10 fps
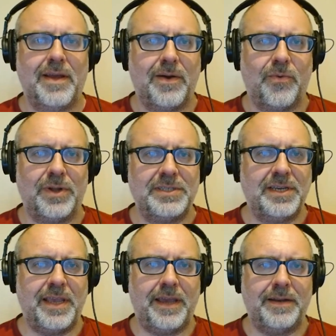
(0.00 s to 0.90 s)
Once
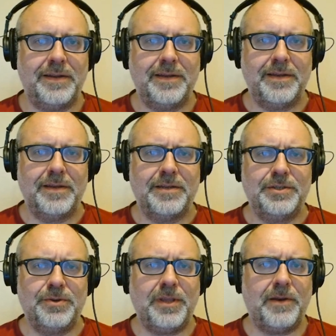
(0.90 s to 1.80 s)
again,
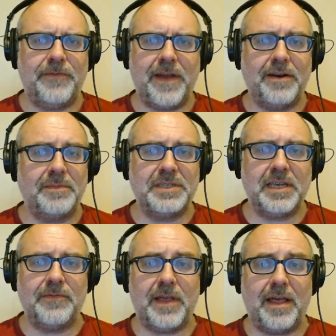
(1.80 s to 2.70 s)
Julian found
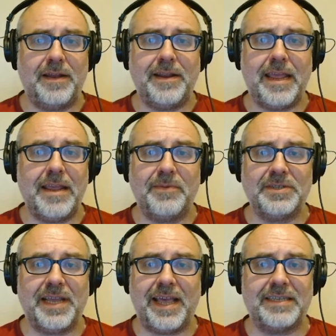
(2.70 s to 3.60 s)
himself unable
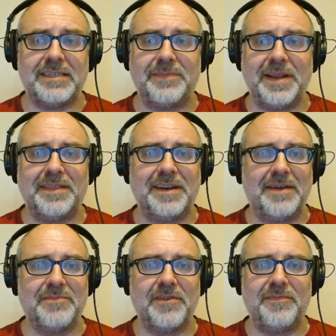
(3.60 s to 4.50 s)
to estimate the
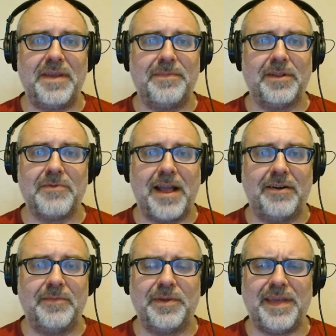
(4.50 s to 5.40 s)
number of people around
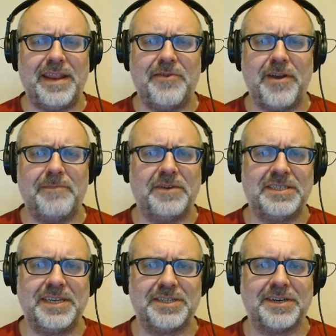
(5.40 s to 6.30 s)
him with any great
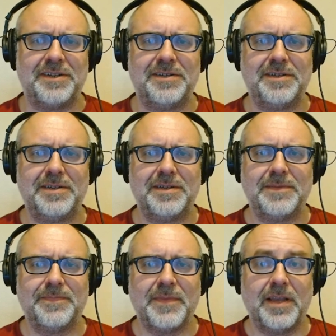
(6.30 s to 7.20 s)
precision.
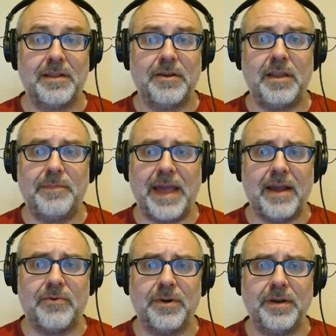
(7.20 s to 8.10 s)
Looking
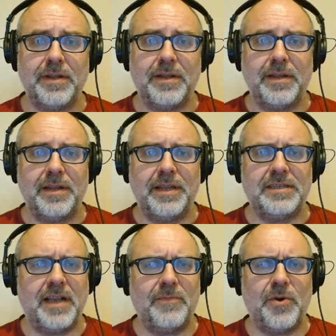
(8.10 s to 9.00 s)
backward, he
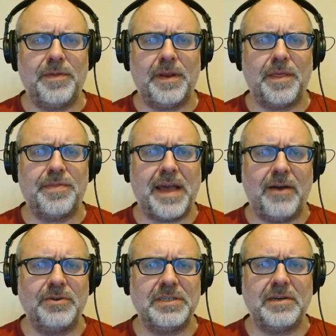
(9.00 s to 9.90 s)
saw more than
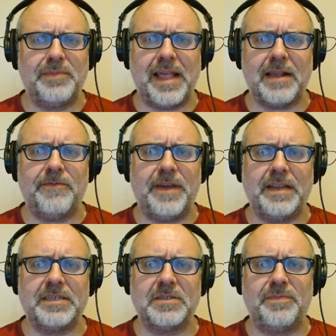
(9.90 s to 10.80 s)
1,000 black
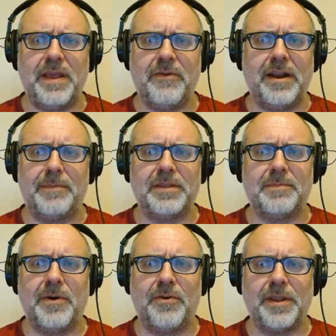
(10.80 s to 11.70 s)
faces peering up at the
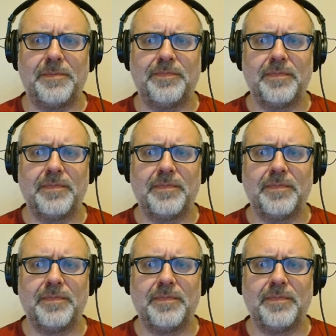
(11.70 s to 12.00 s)
podium,